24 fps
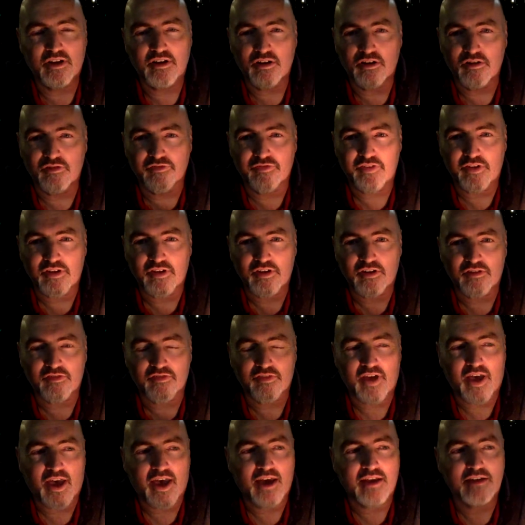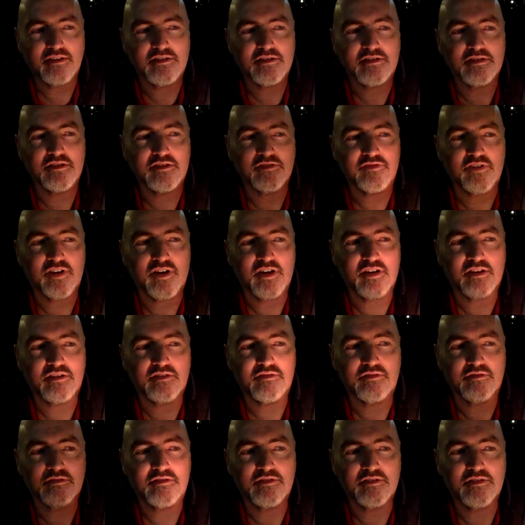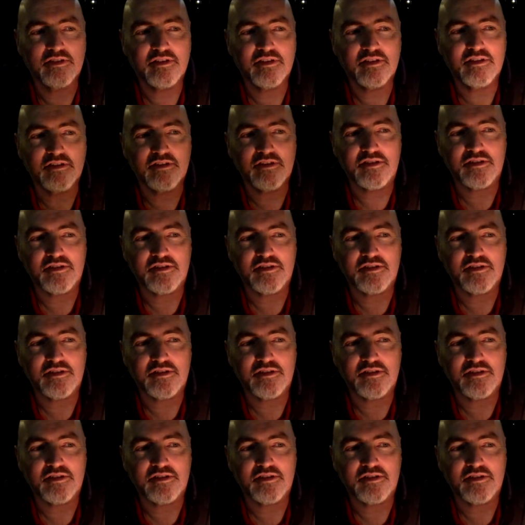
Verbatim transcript: O finger of the hand divine,